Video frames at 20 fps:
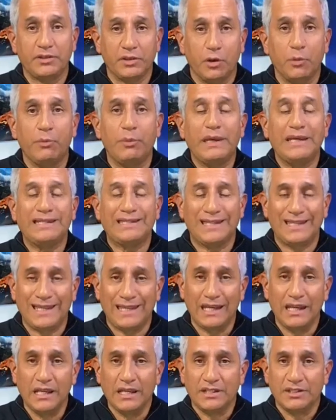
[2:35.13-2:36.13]

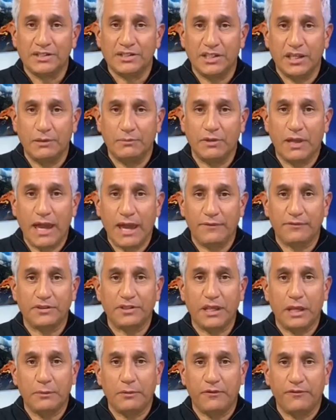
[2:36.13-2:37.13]
obesity seem to have the
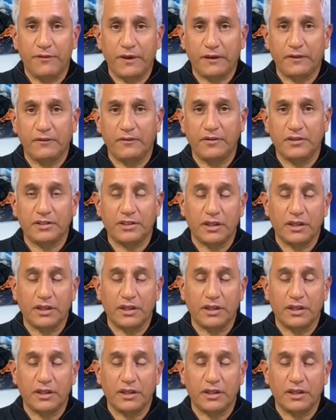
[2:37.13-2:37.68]
same effectiveness